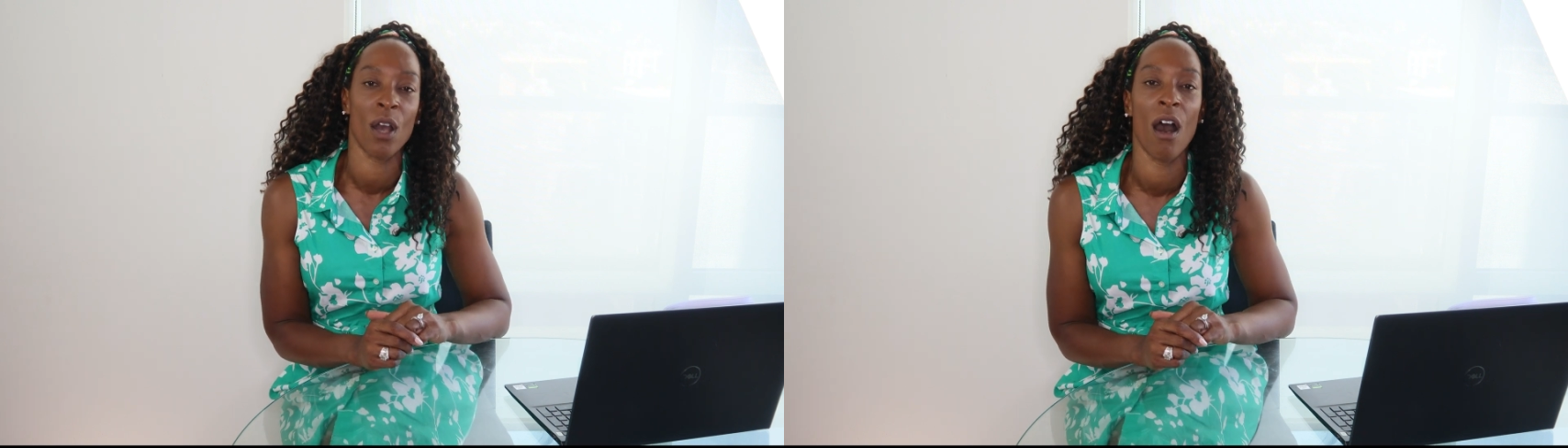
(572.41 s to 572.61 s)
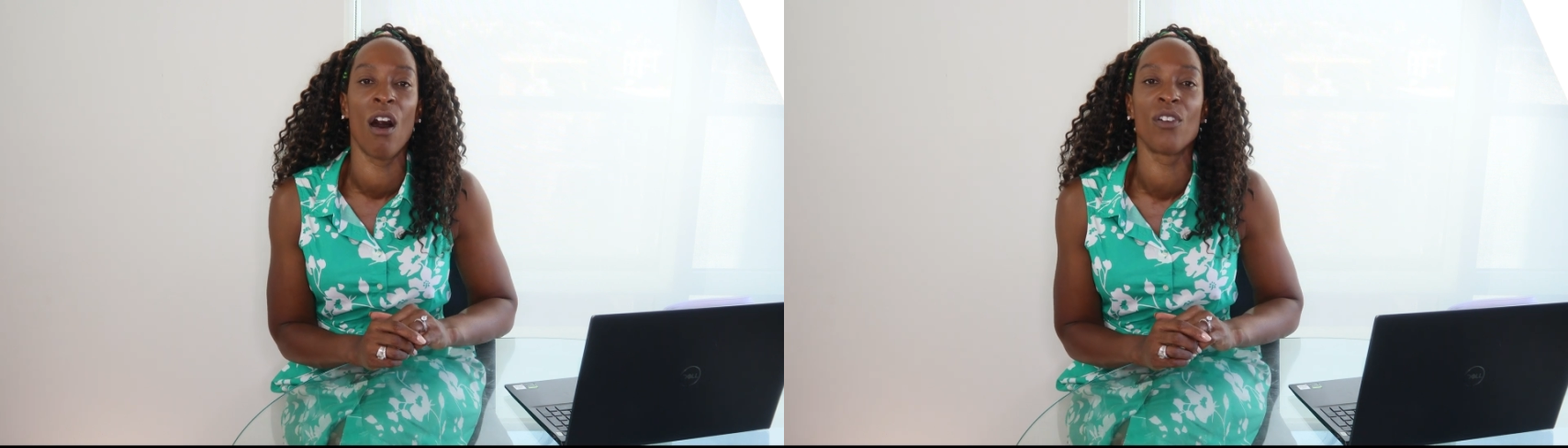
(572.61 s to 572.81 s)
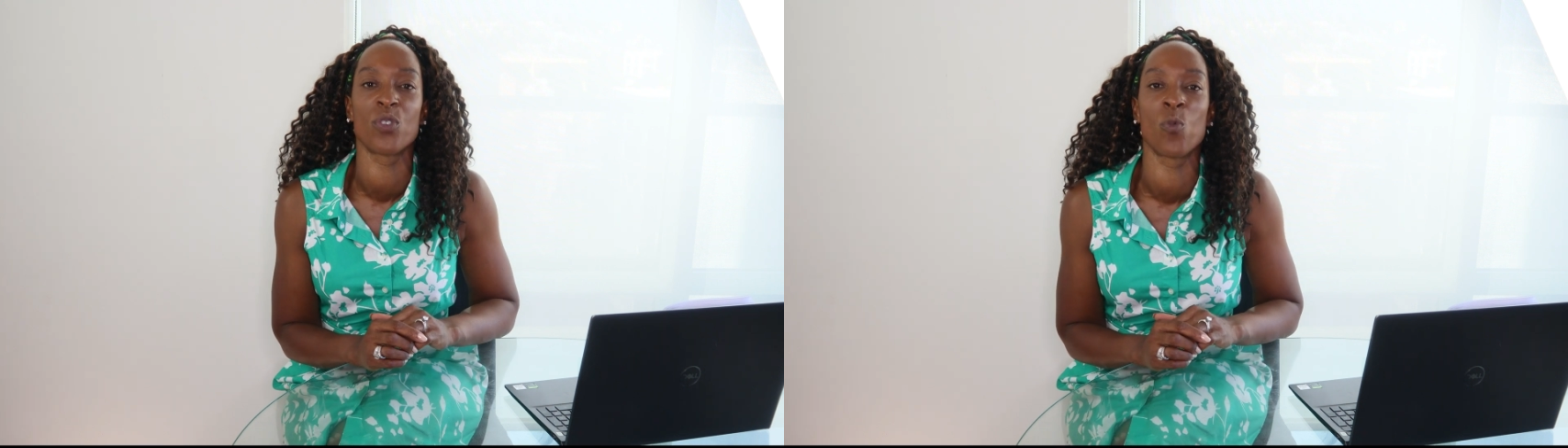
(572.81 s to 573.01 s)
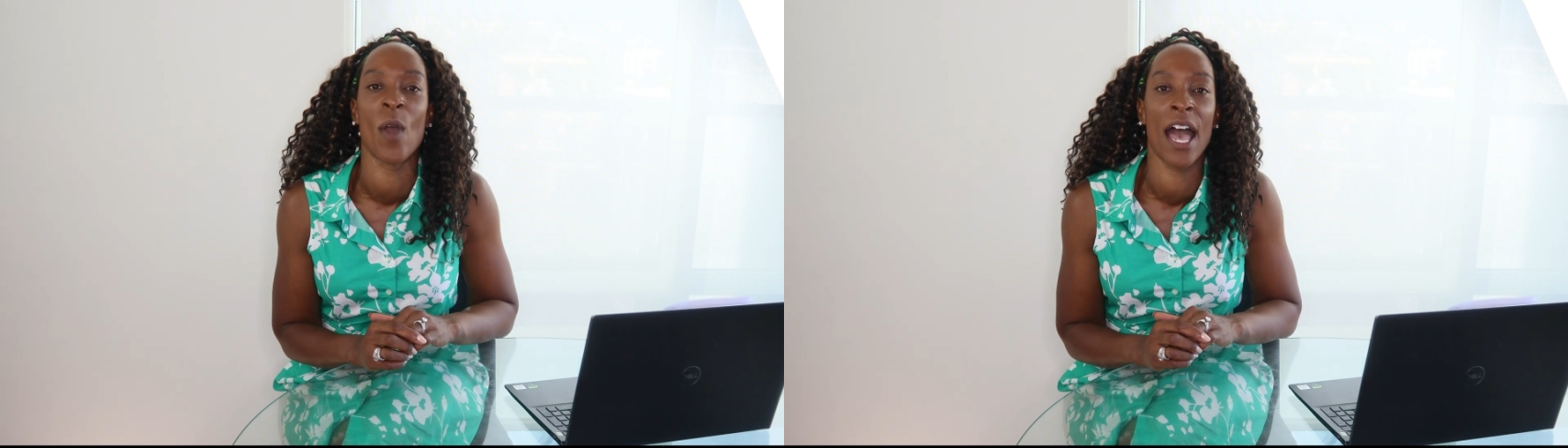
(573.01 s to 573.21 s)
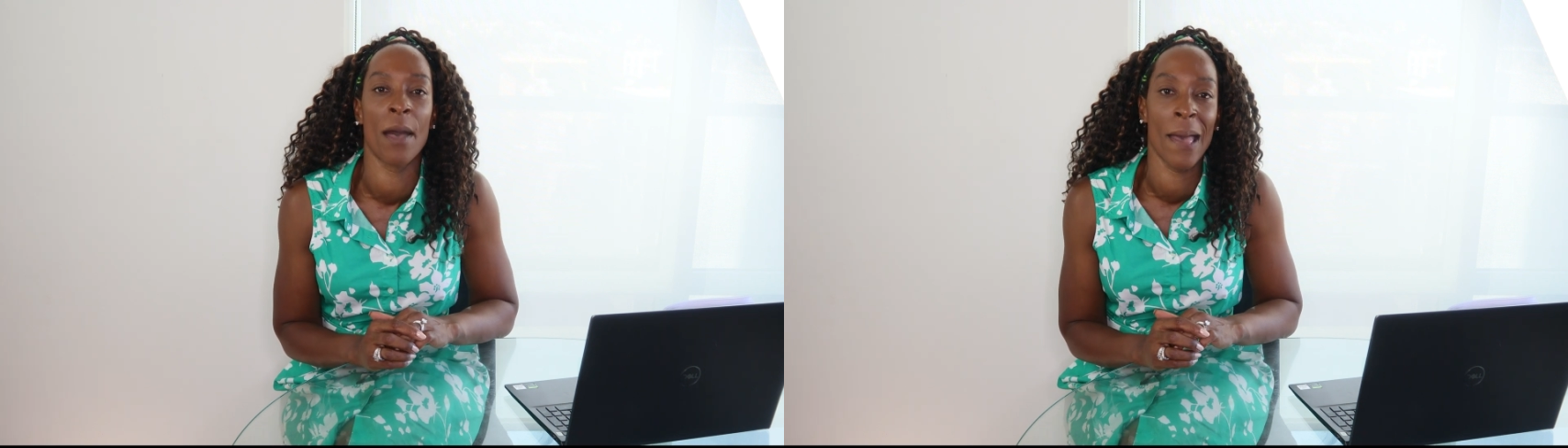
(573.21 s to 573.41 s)
can't
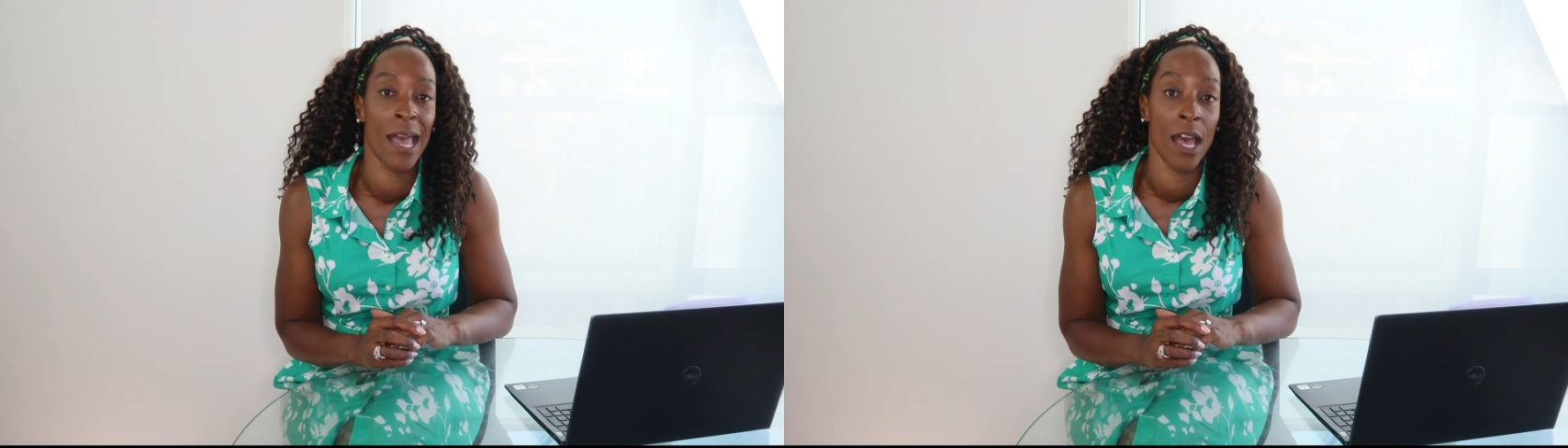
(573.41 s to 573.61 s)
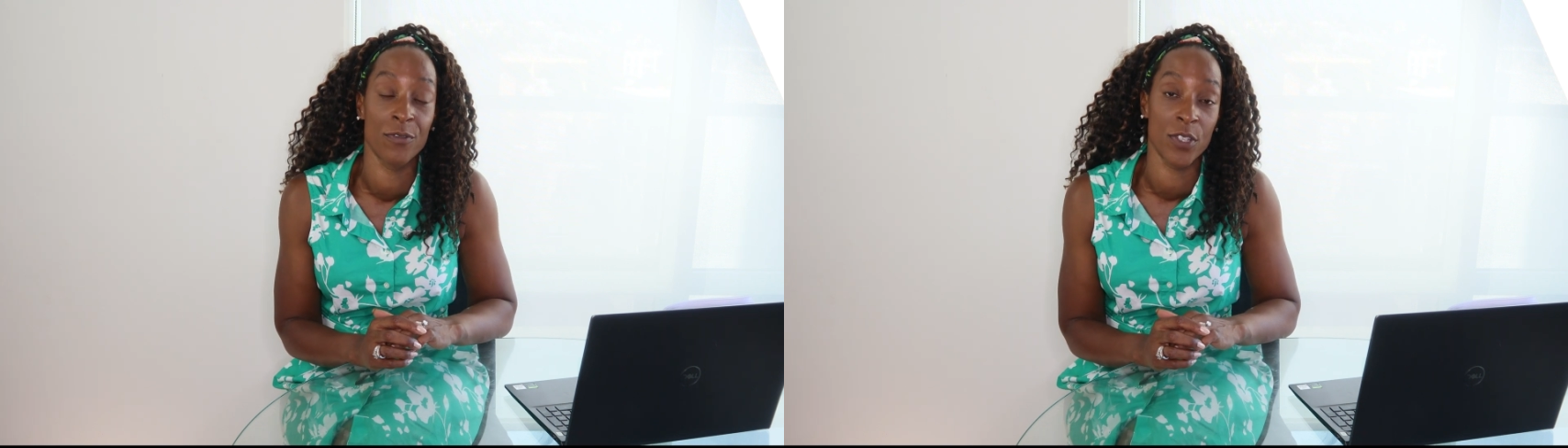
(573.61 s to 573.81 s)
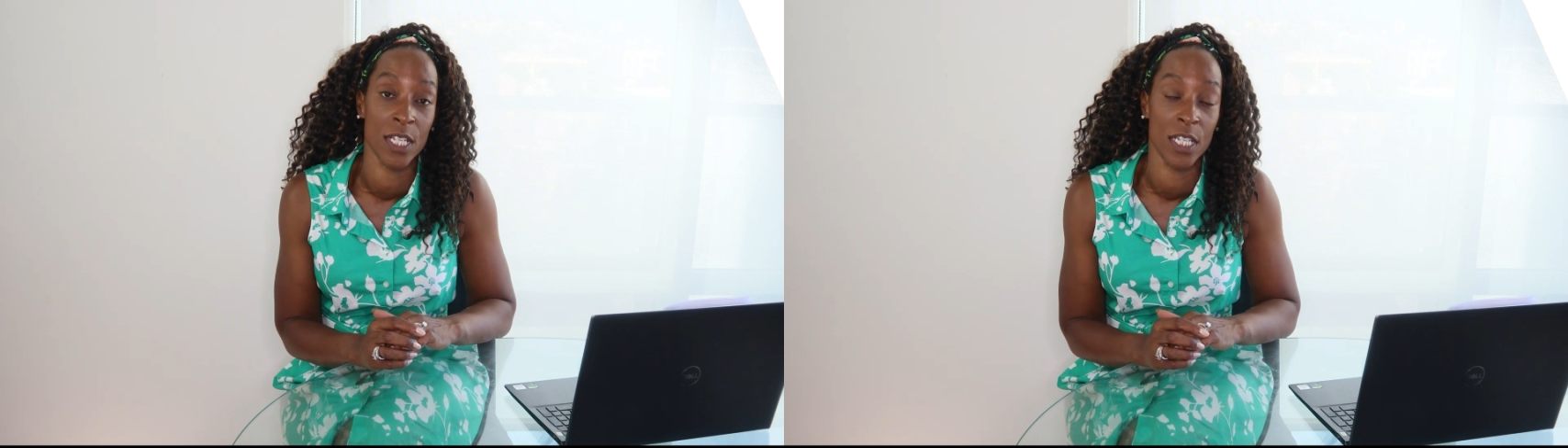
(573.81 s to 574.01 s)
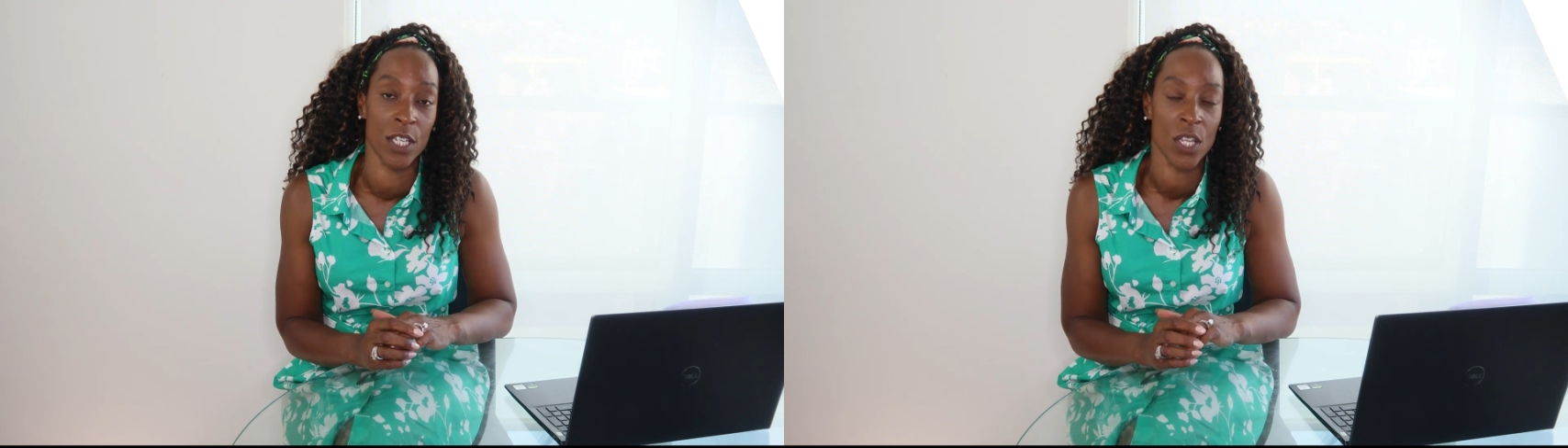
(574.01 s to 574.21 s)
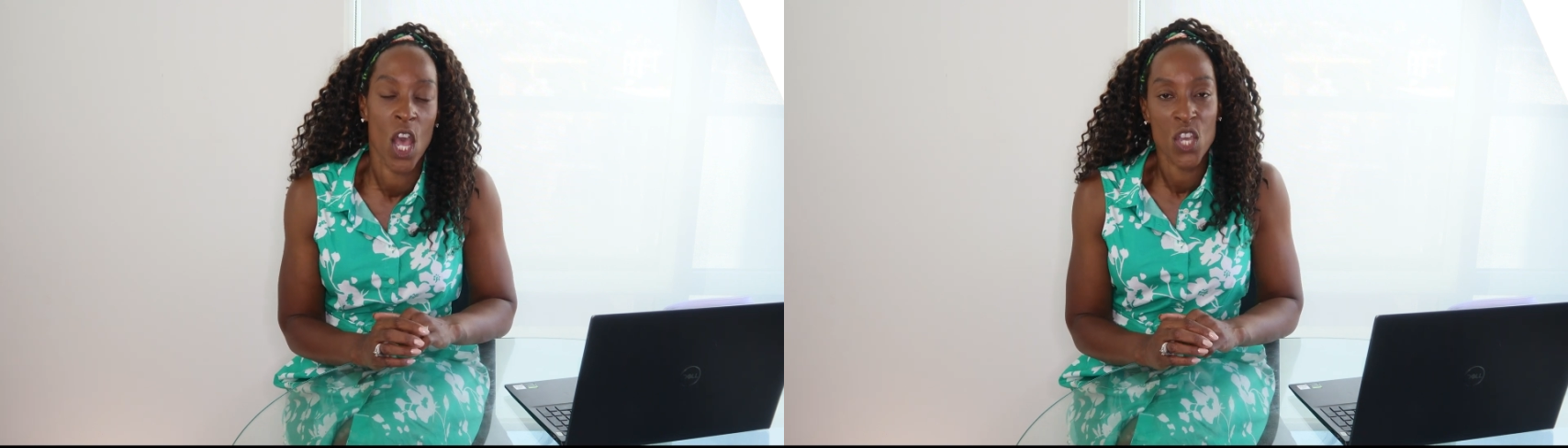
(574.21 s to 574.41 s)
wear a pair of sneakers.